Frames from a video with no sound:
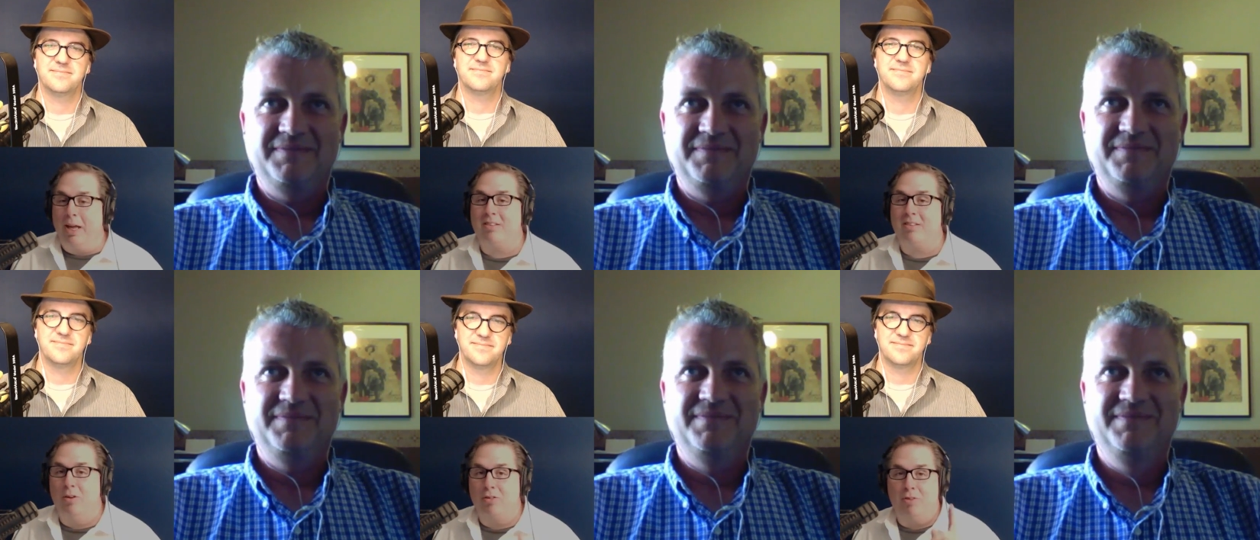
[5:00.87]

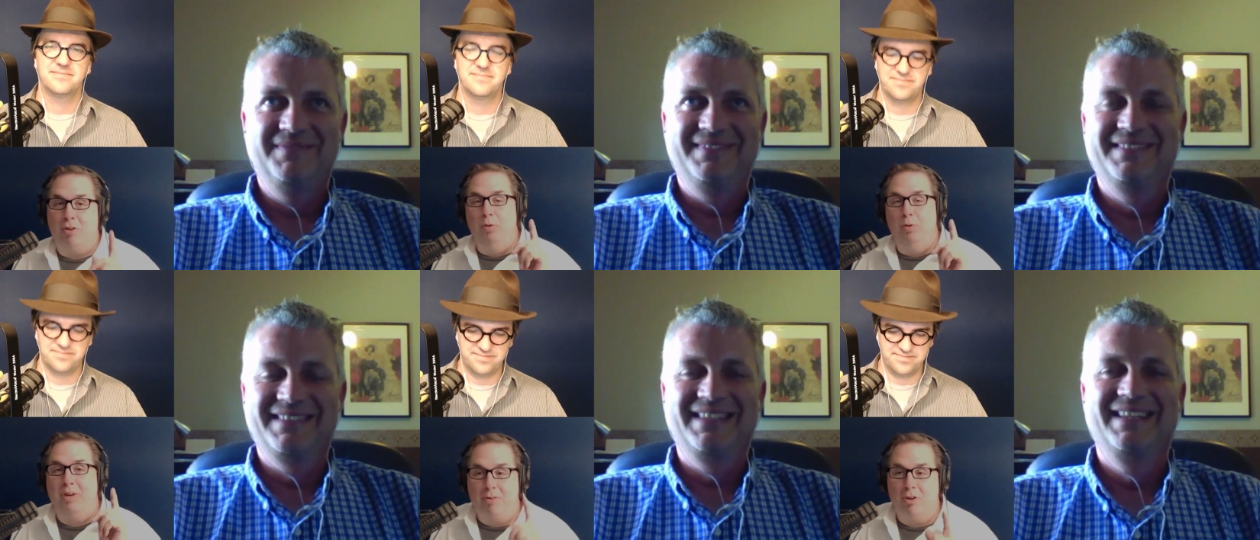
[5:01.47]
Speaker 1: Those of you who've
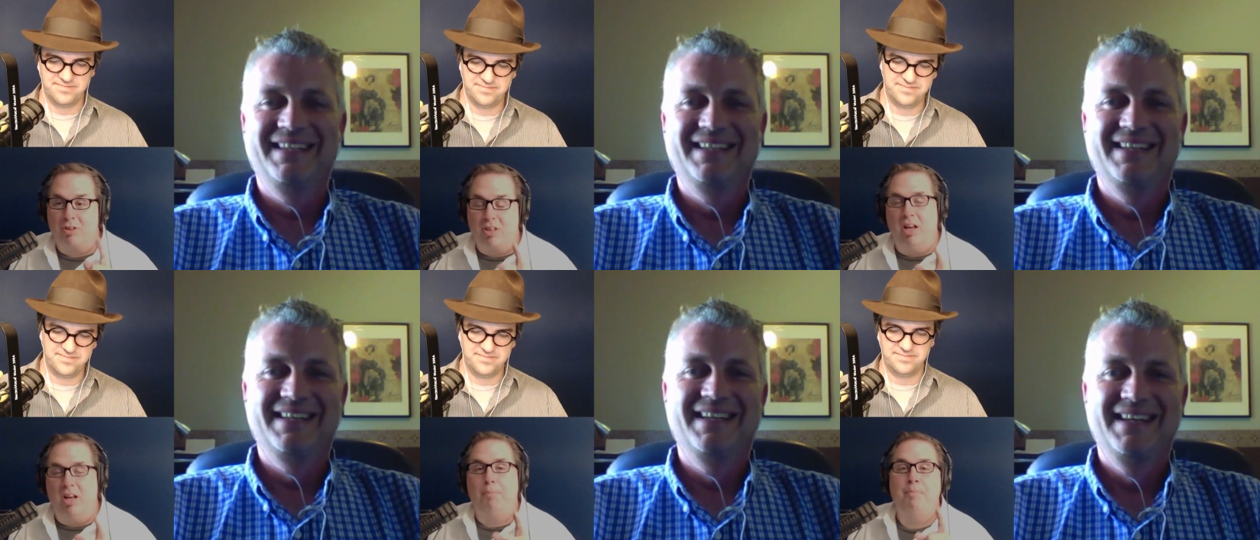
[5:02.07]
never looked it
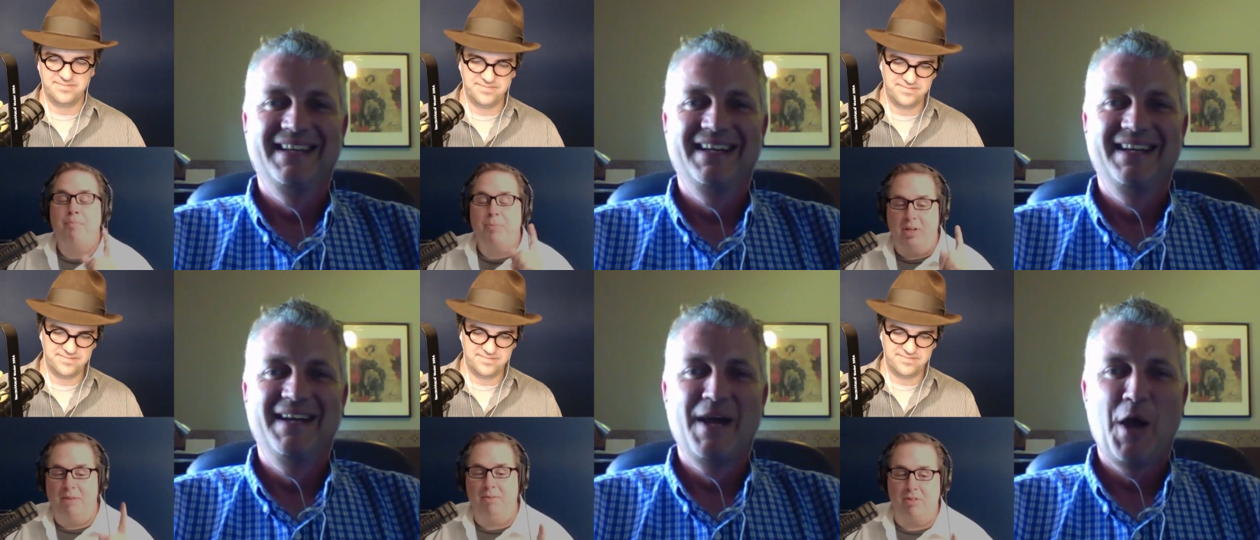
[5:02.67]
up,
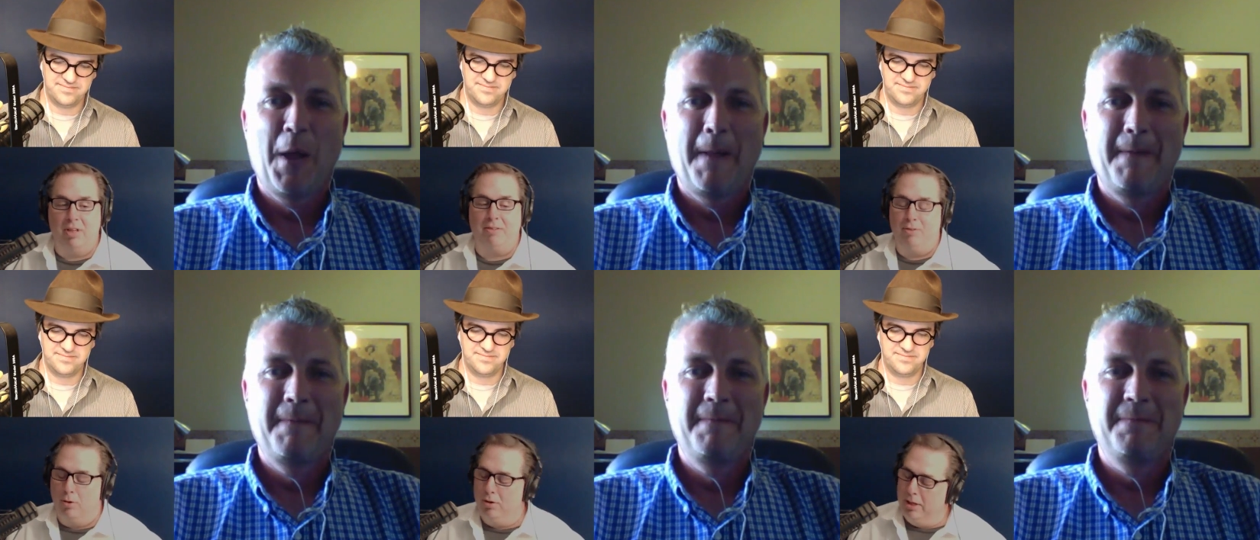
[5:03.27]
Devil's Lake, North,
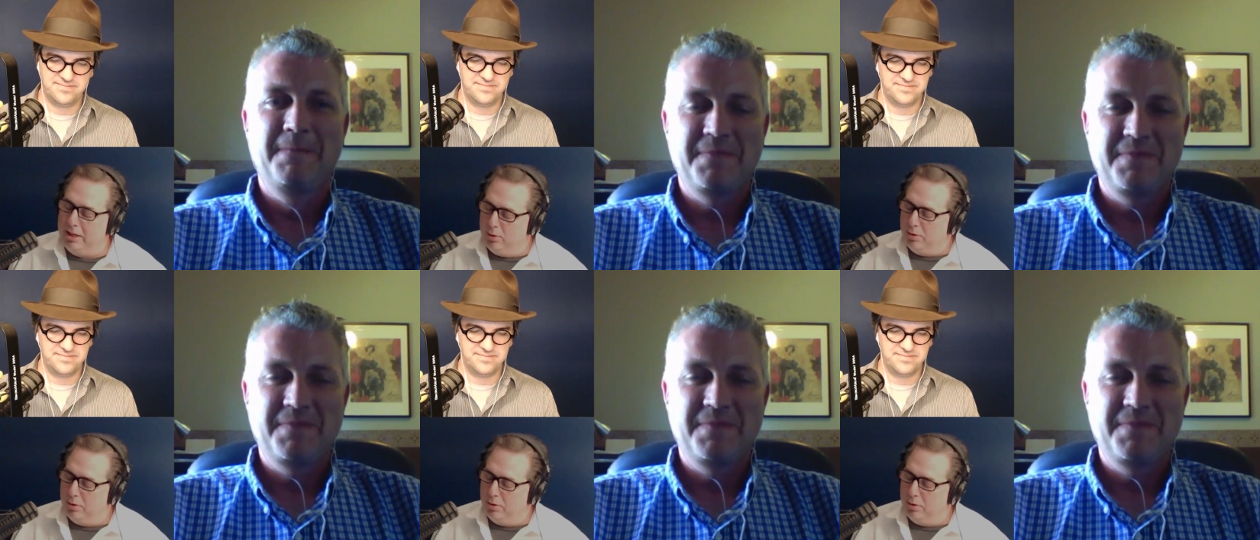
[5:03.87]
Lake, North